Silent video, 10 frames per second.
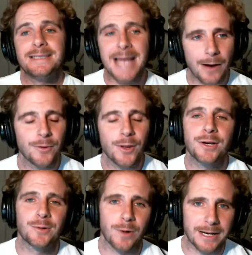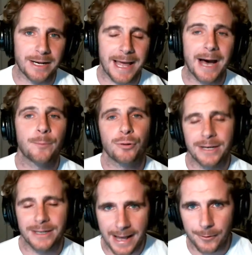Download it right now.
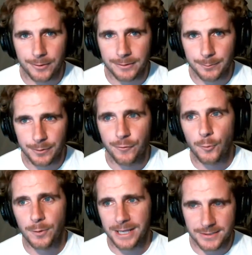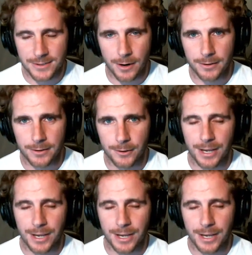Print it out before we get started.